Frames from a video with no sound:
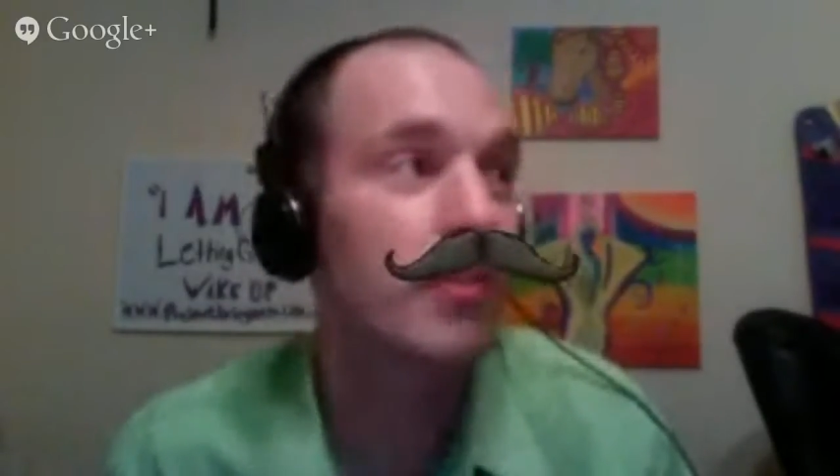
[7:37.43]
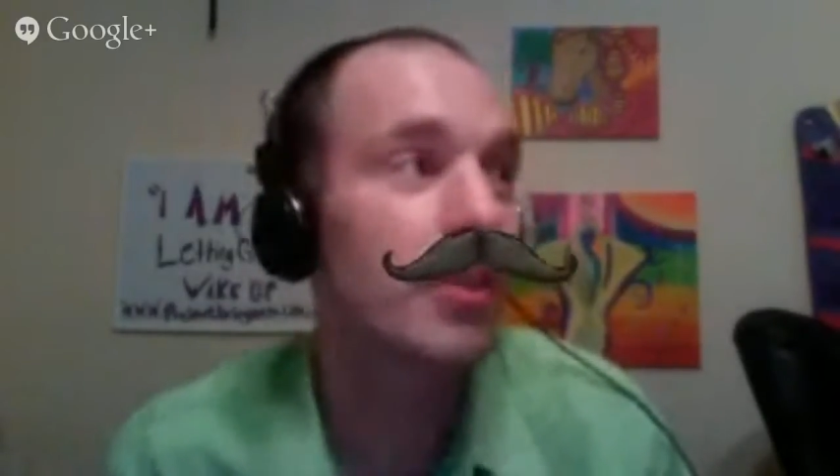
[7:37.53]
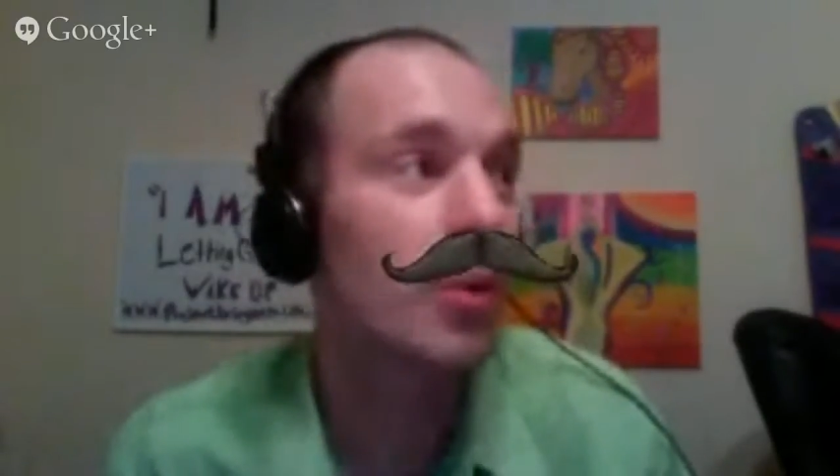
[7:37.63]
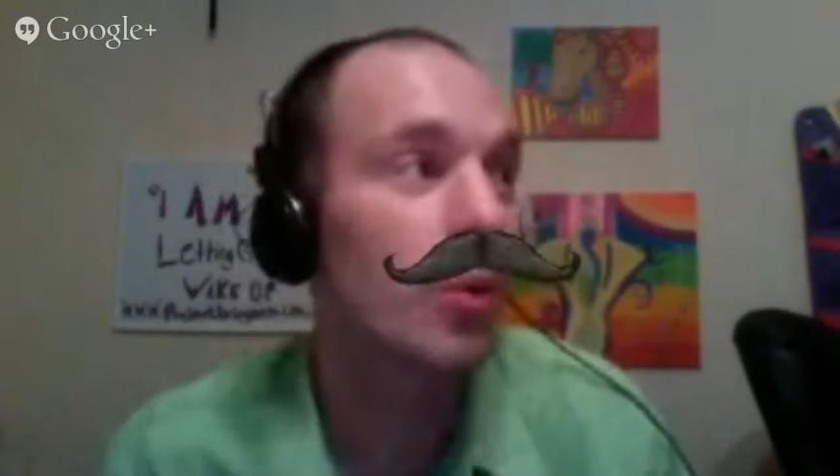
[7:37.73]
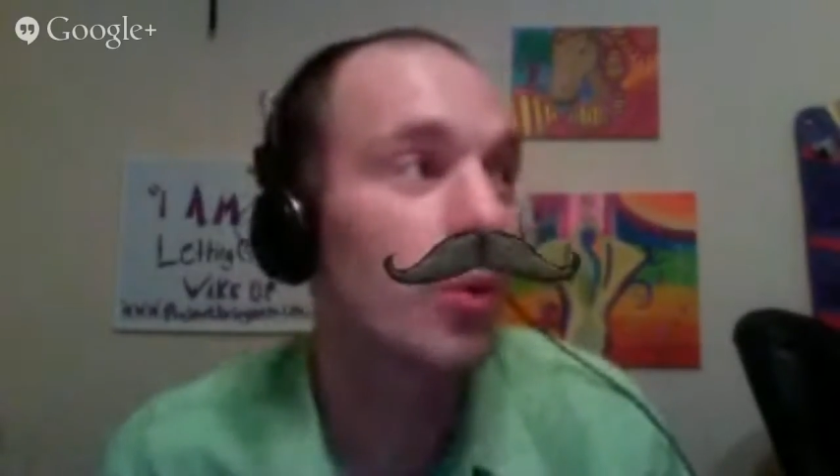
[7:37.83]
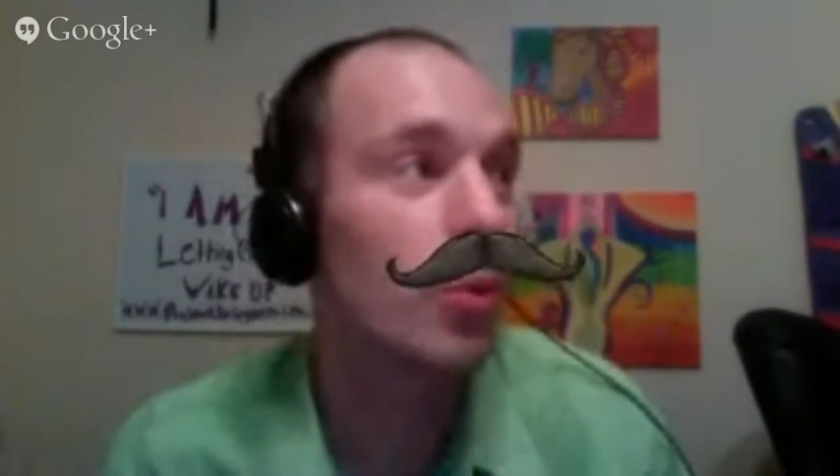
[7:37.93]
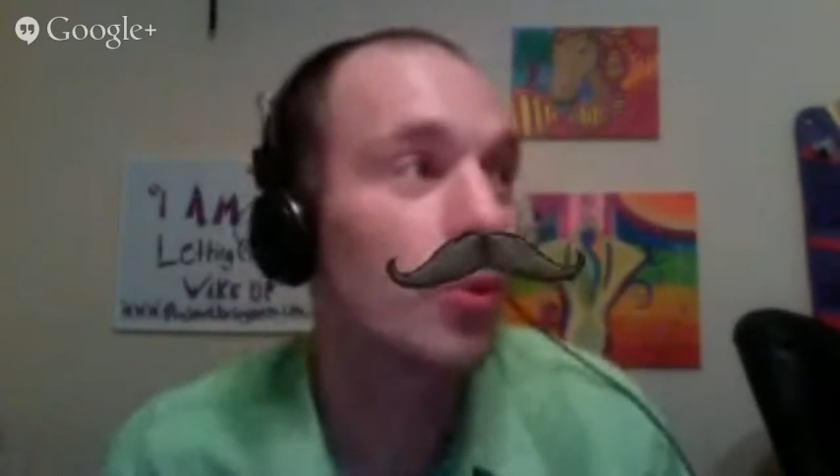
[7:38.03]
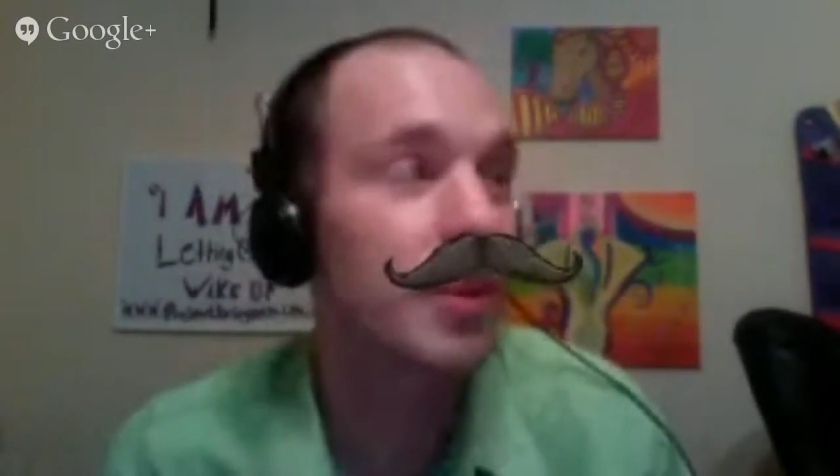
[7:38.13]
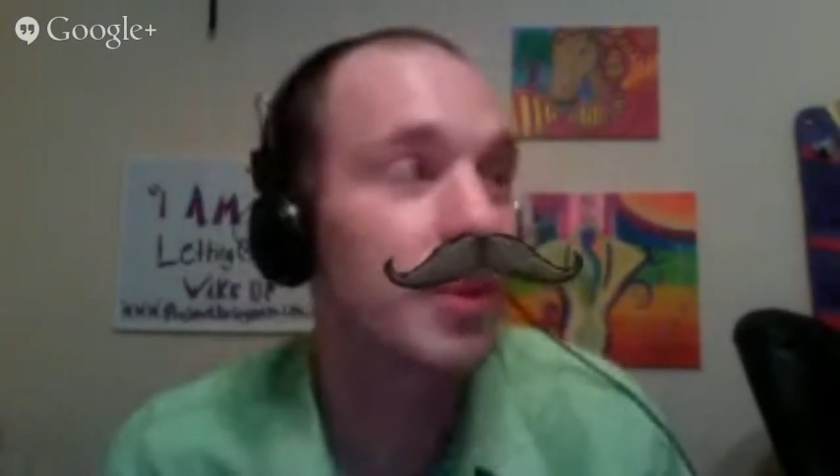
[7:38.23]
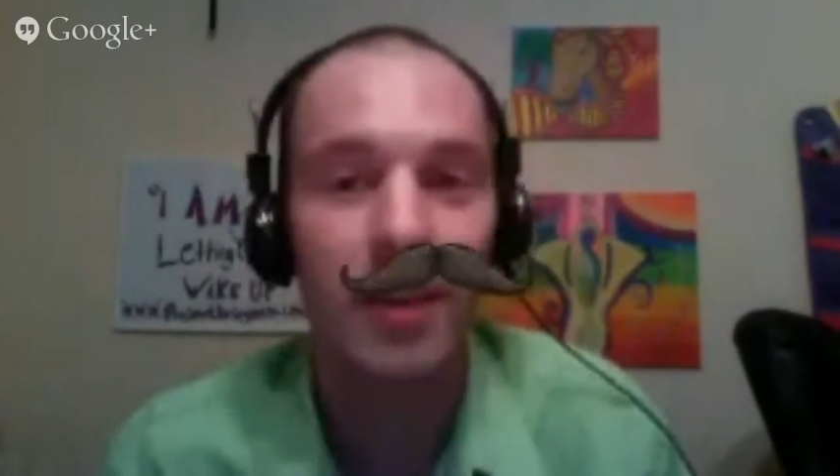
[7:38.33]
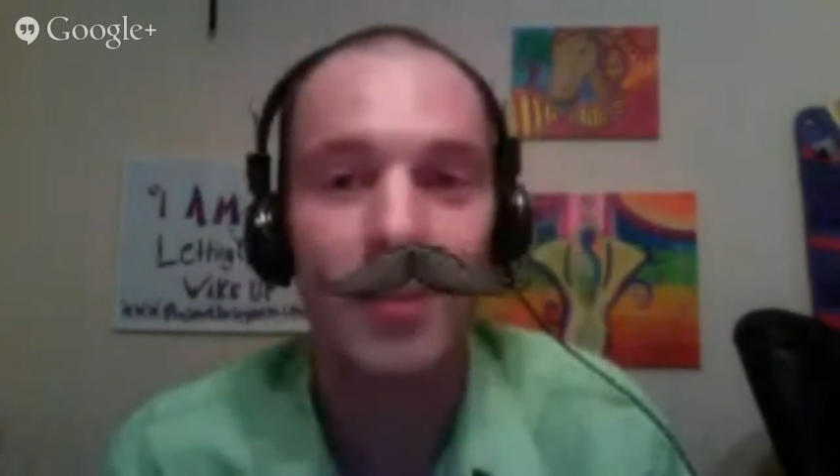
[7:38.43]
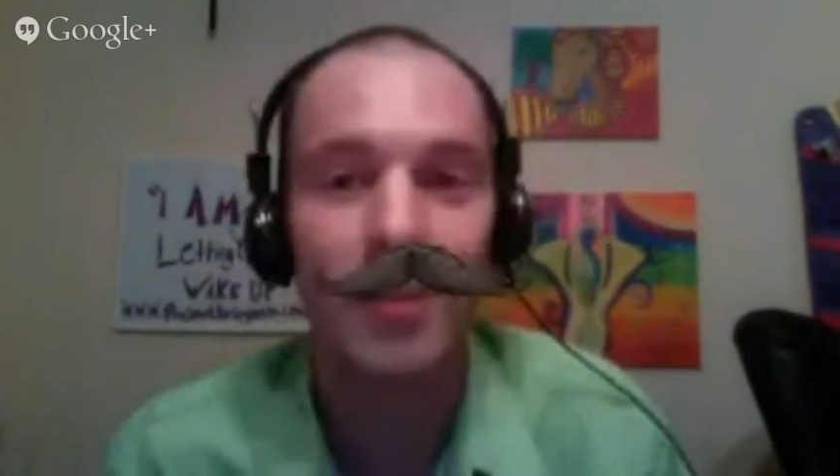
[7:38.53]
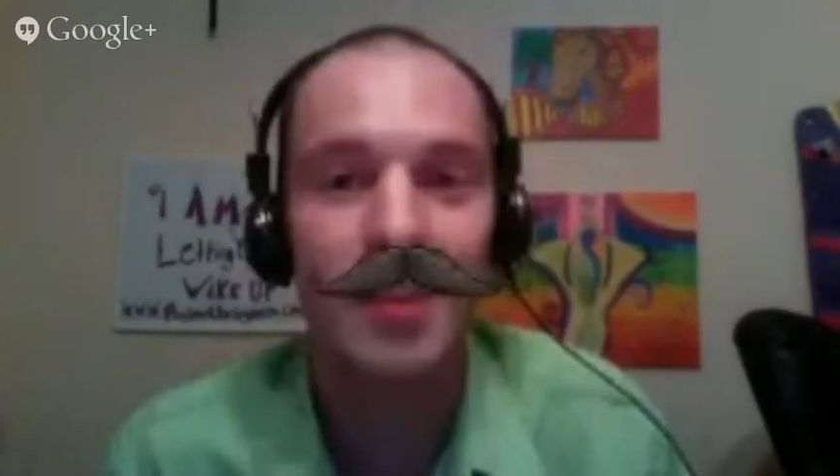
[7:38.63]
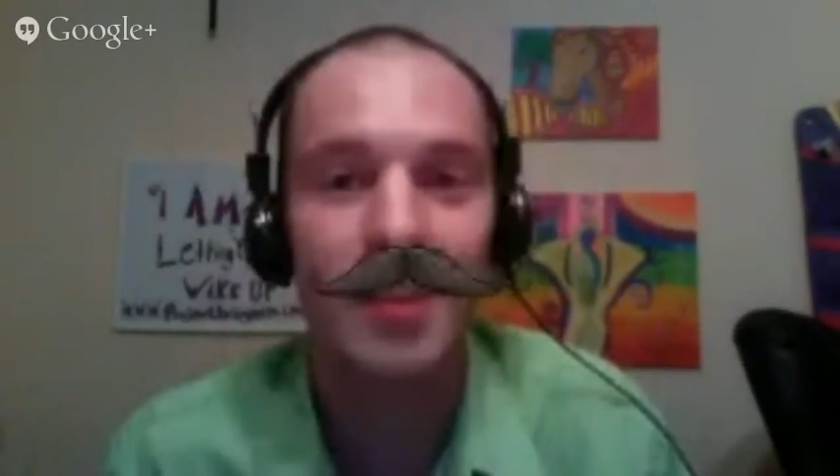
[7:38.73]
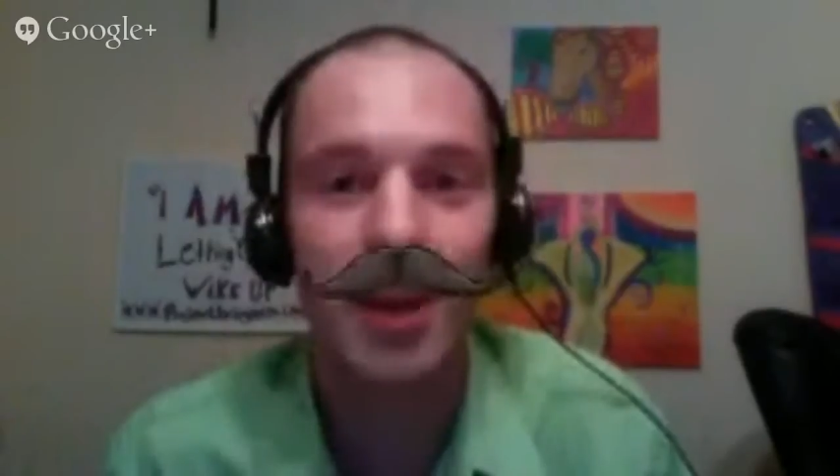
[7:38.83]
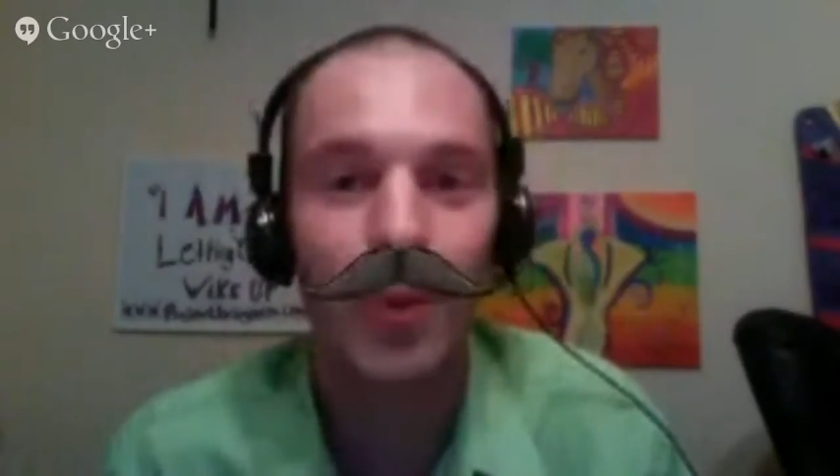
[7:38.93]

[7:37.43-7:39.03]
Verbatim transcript: the cold and they love the snow